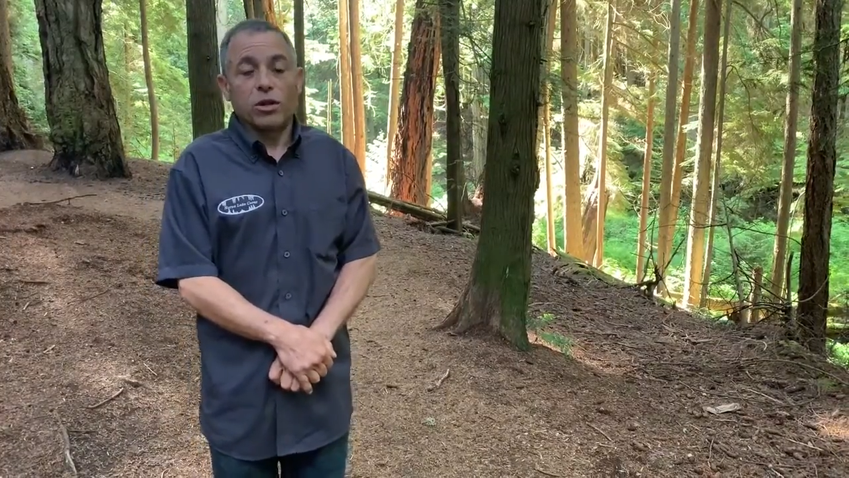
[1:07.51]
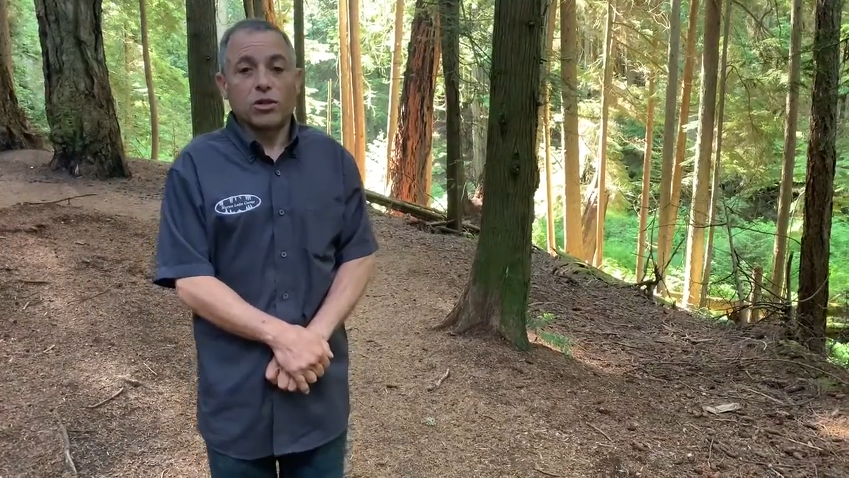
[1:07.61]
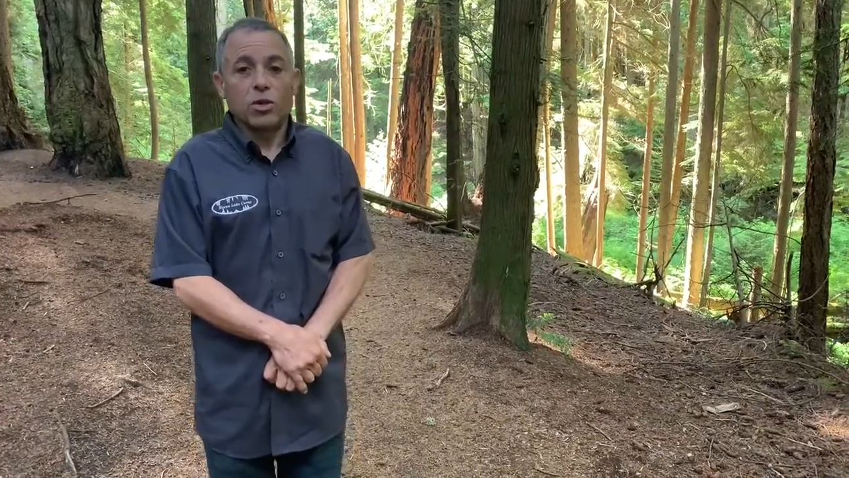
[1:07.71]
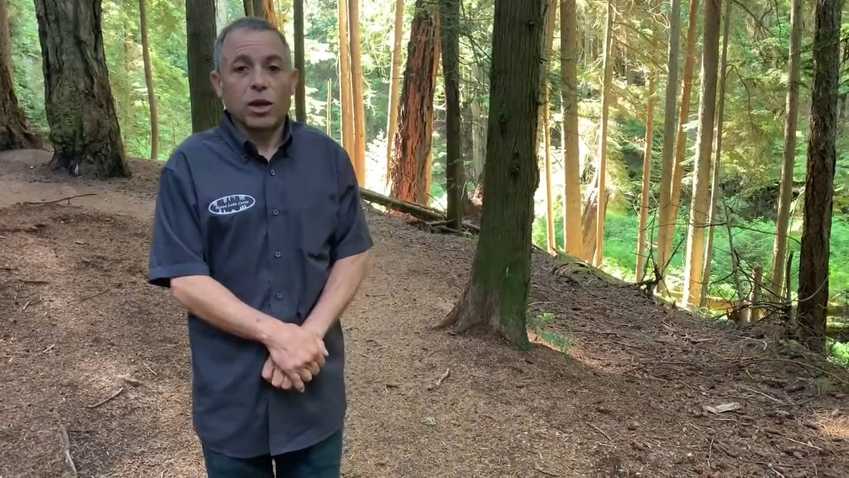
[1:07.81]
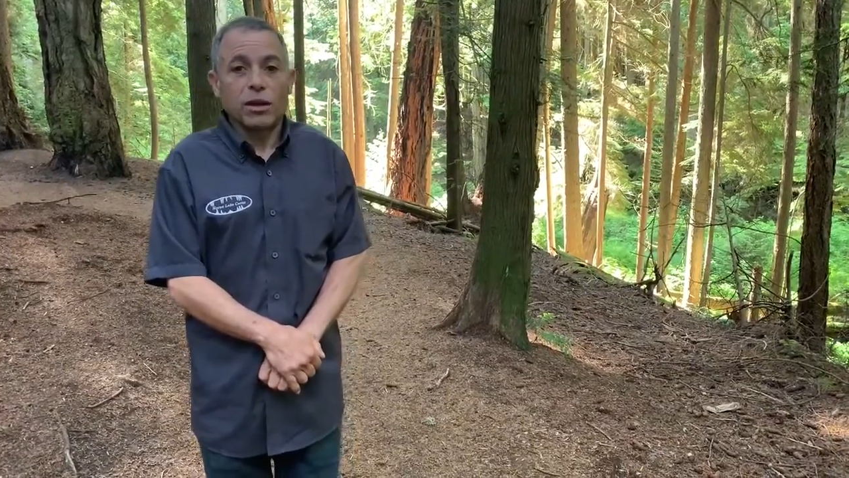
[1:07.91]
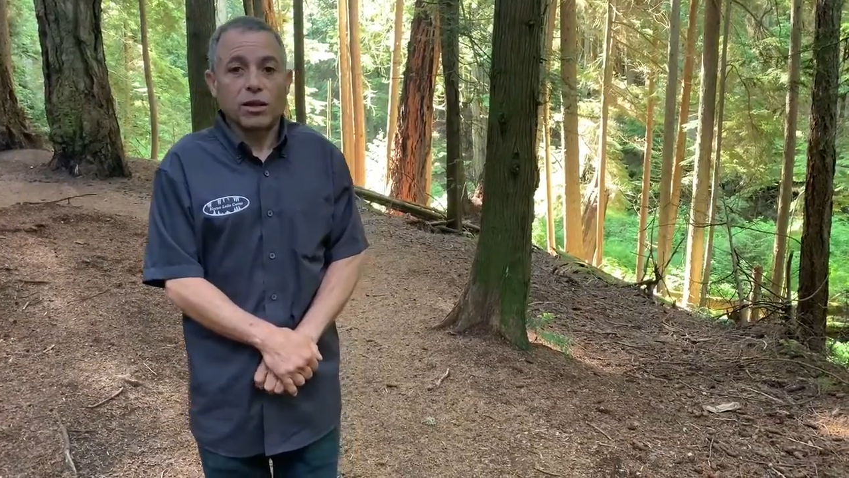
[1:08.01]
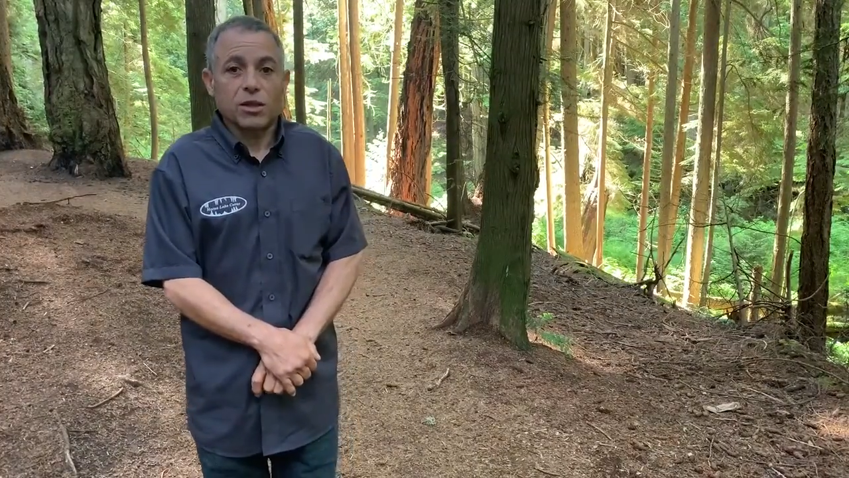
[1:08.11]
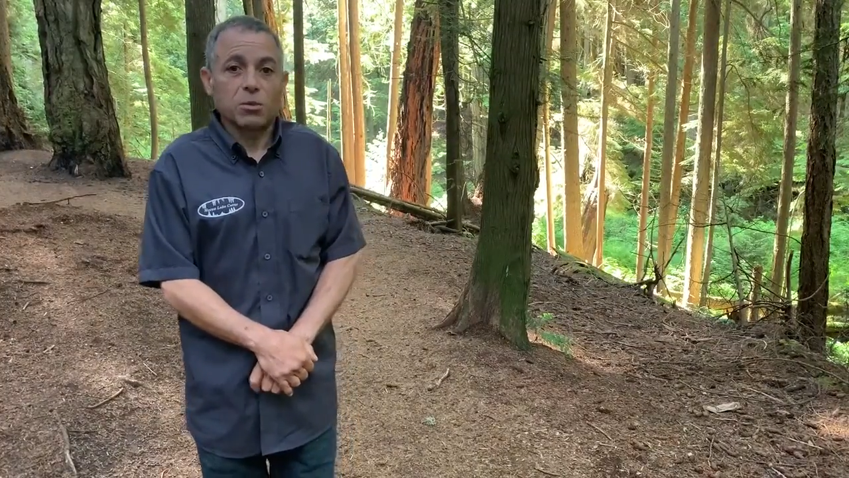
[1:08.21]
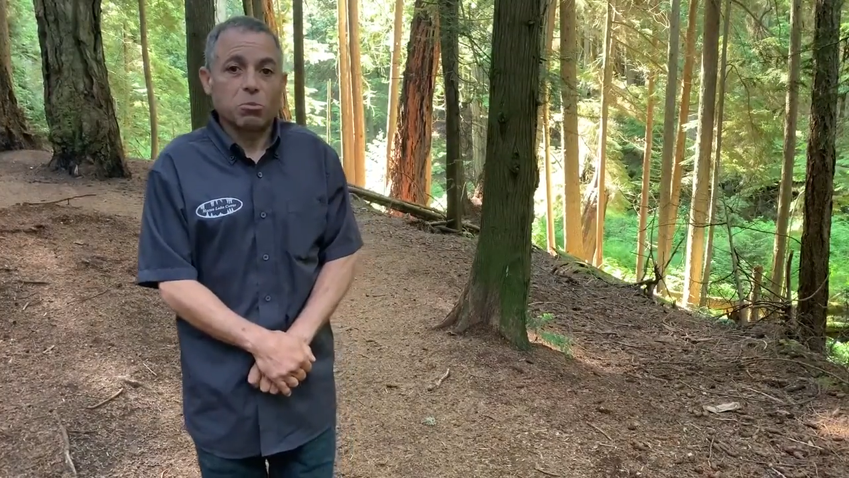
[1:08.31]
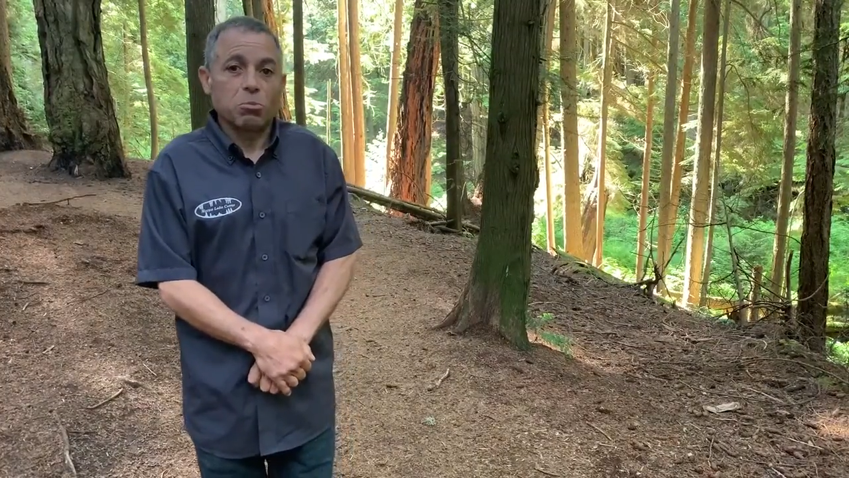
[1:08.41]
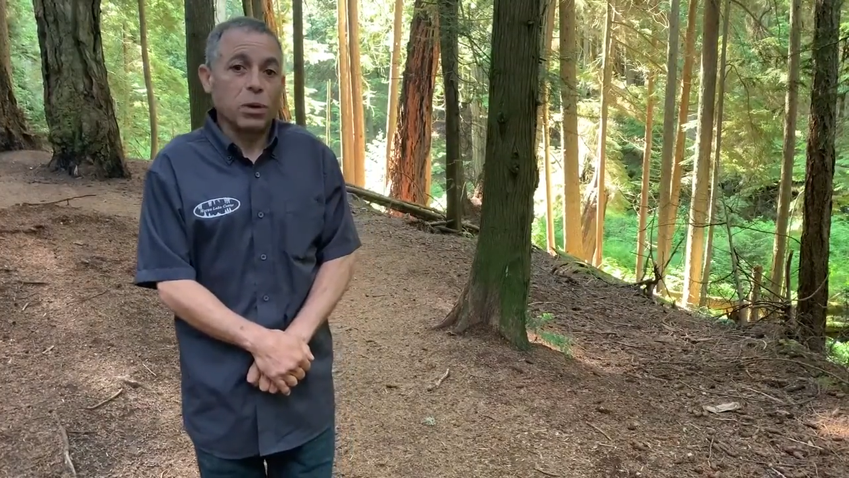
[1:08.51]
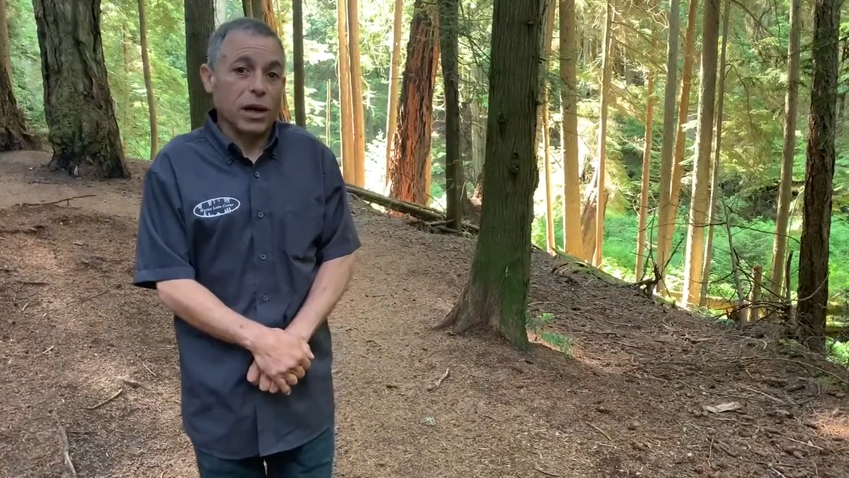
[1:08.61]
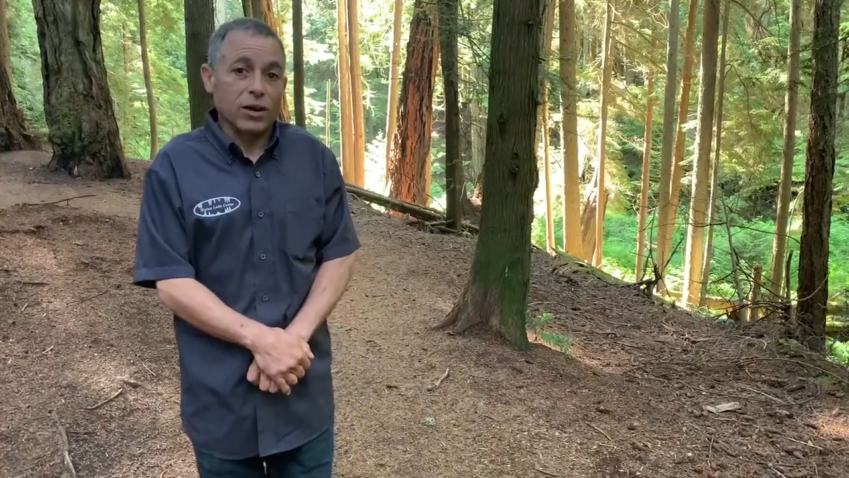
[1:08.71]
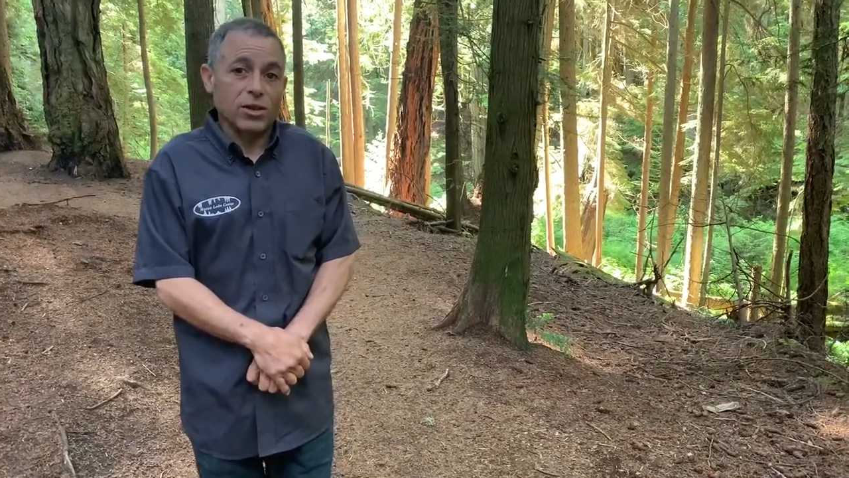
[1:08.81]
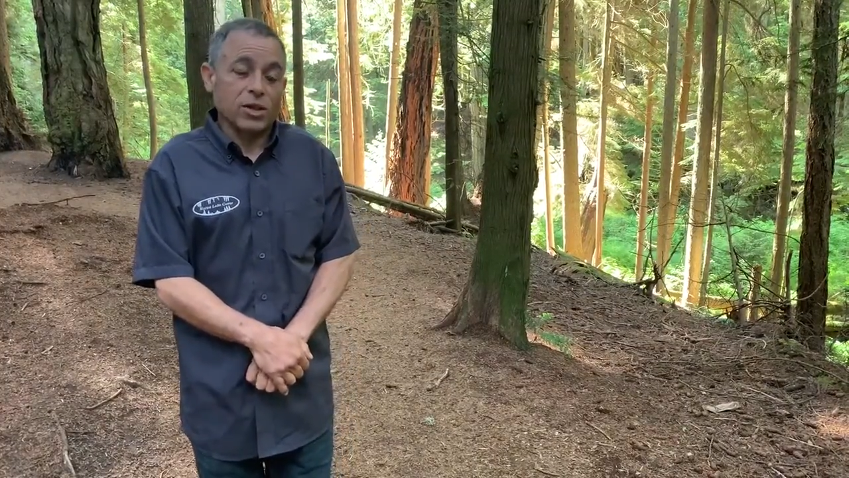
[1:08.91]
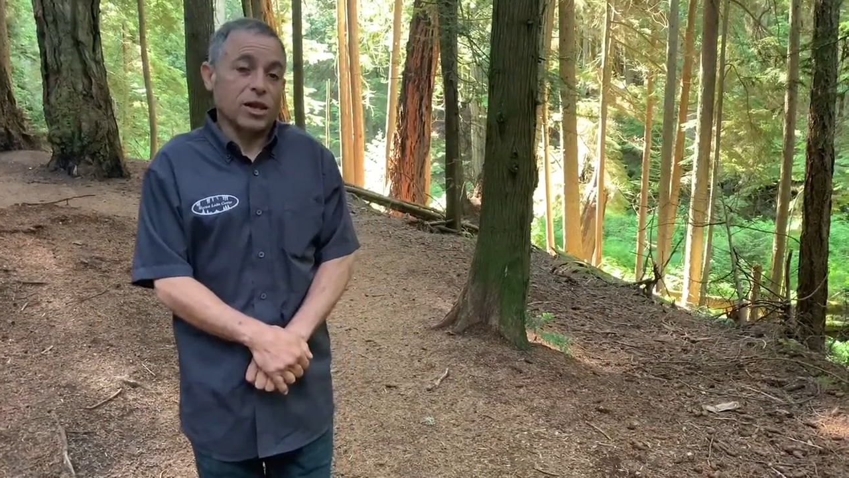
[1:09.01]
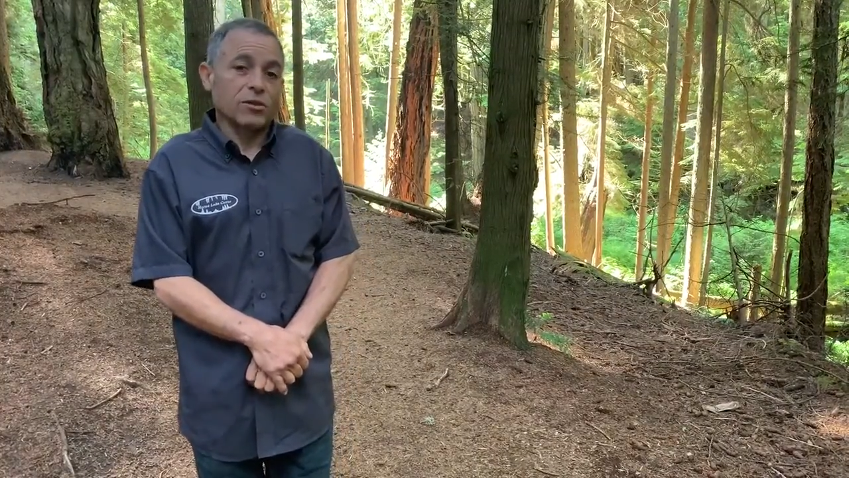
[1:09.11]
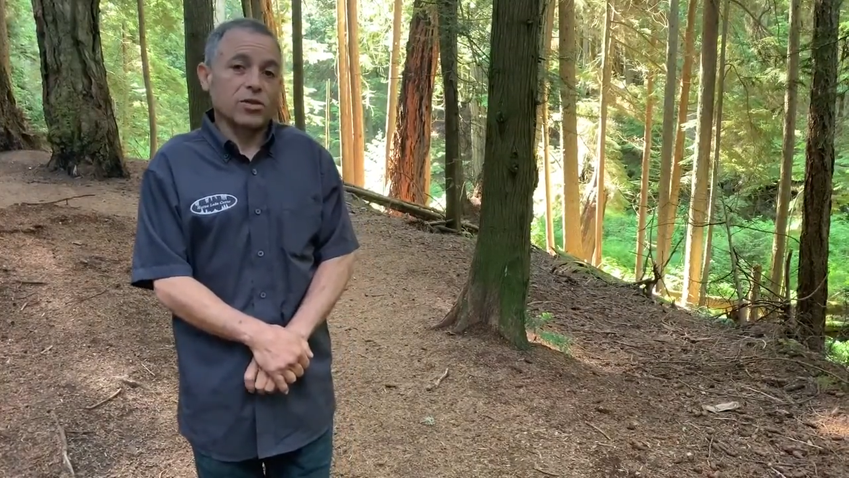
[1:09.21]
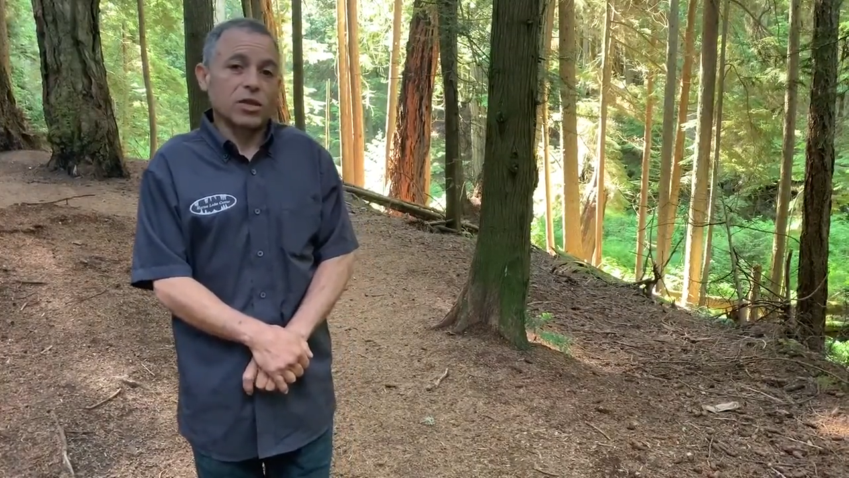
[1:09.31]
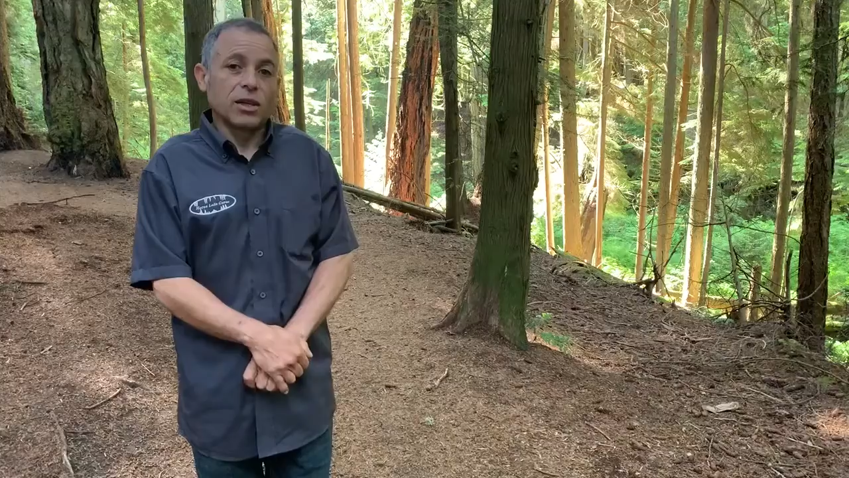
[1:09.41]
doing this by
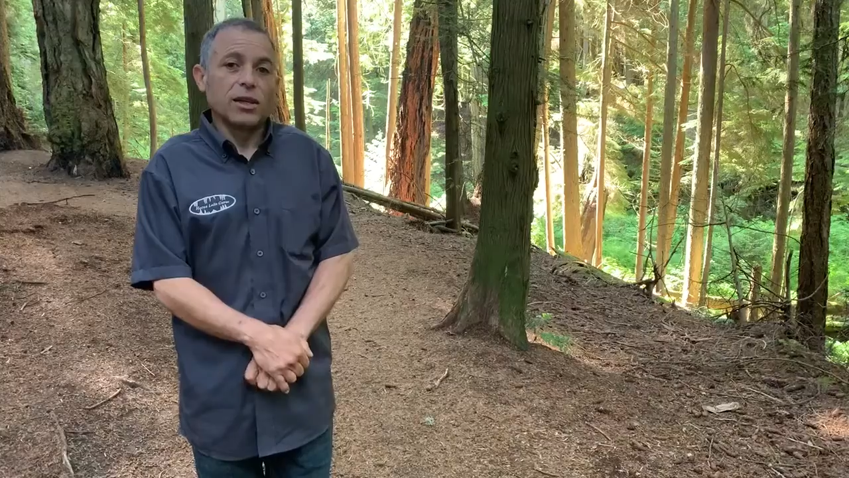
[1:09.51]
ourselves.